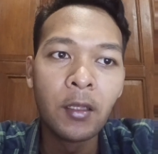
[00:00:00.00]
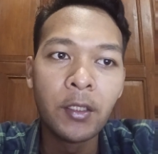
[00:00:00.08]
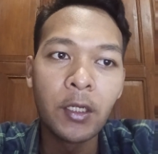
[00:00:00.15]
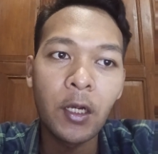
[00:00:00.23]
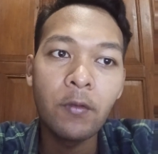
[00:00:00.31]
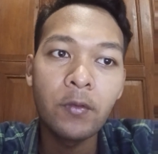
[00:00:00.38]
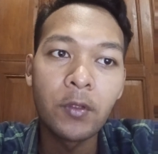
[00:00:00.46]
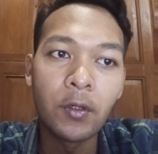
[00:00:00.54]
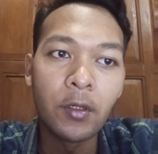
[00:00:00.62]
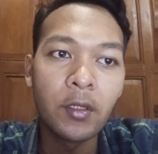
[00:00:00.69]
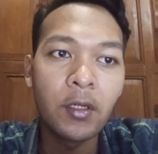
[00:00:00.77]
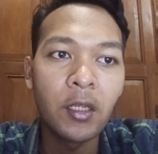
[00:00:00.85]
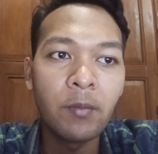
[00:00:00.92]
The
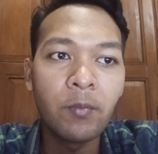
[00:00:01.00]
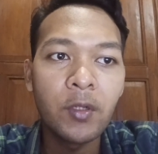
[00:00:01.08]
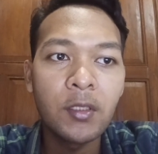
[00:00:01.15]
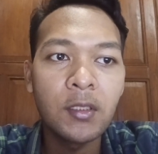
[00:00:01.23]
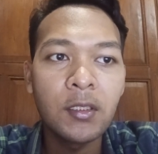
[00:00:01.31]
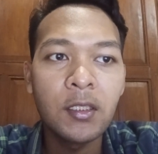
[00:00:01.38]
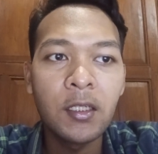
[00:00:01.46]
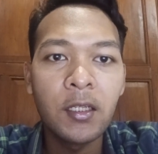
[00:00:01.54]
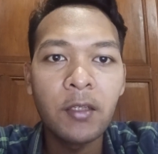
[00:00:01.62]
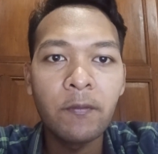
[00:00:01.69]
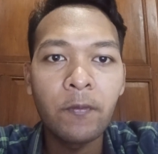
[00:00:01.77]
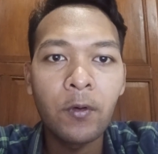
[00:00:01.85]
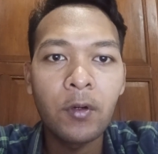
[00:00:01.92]
author emphasized the
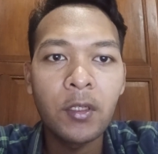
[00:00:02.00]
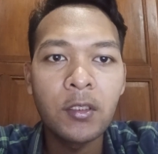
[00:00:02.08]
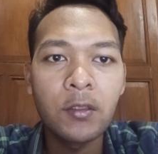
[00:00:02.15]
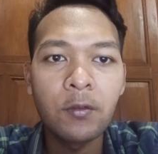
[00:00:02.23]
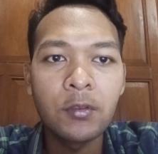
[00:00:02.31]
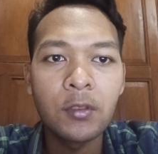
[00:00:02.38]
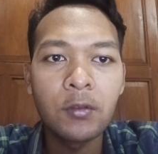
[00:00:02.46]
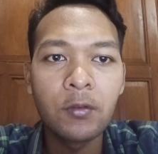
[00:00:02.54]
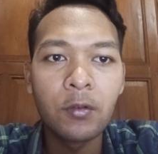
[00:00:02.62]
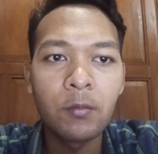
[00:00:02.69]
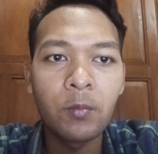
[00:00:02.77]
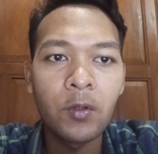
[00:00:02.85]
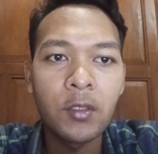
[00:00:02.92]
need for inclusion
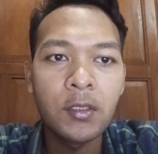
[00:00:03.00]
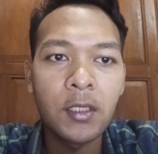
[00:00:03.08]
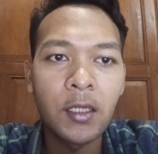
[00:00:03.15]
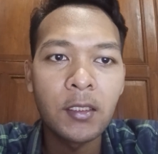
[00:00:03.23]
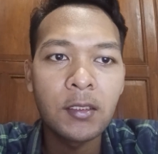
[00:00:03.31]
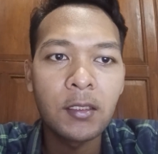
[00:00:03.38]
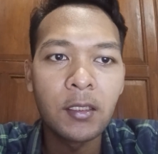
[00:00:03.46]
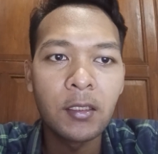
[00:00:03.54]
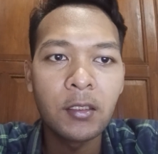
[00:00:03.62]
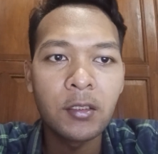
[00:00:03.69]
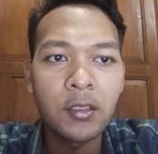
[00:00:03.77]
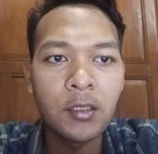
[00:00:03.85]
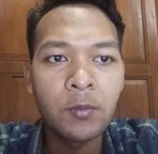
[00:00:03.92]
growth policies
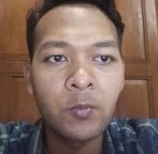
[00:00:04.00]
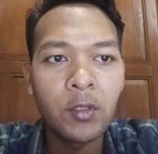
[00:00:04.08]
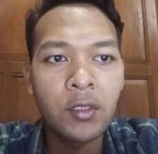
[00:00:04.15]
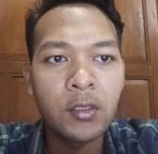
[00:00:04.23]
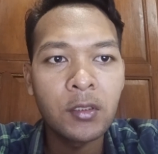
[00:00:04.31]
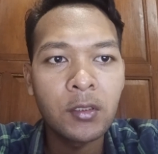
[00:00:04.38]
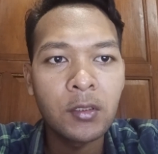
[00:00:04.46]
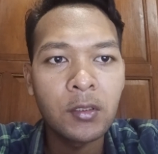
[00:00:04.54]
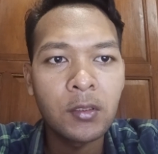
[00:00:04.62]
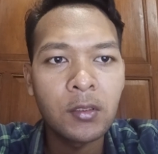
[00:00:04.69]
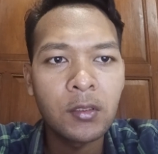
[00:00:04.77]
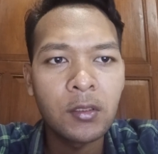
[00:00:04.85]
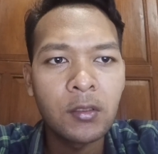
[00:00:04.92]
that
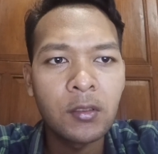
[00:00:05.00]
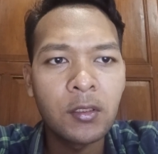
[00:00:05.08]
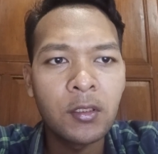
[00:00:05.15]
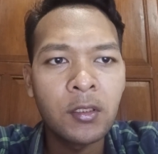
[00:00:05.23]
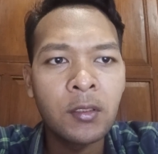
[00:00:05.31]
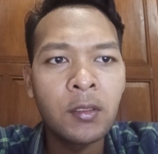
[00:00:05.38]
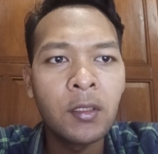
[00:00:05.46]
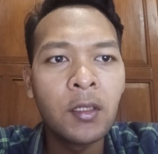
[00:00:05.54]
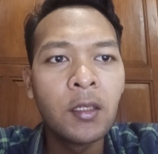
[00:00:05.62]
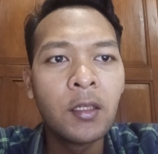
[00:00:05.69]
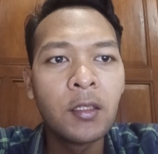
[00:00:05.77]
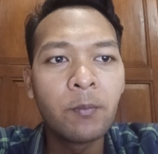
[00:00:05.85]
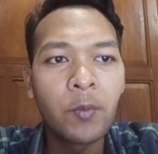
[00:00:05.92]
simultaneously
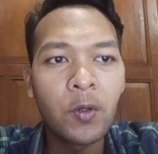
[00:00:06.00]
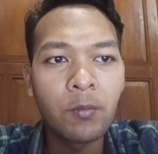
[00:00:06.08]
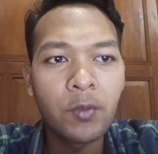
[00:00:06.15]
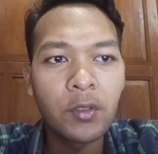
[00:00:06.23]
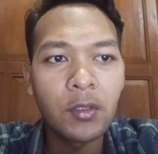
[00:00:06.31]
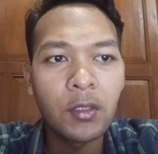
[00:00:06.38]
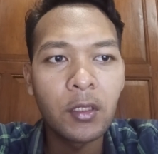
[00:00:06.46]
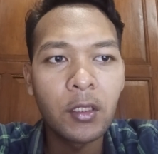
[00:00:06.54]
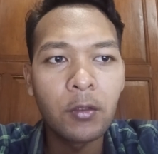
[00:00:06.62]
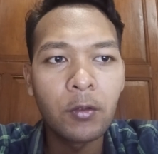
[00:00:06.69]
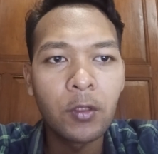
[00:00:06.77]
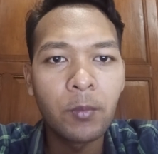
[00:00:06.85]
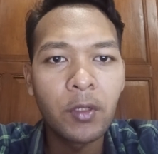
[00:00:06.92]
promote
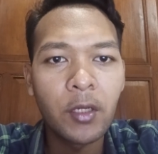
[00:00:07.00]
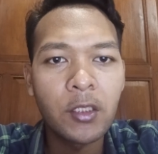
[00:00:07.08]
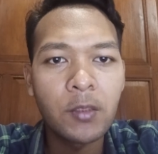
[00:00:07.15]
economic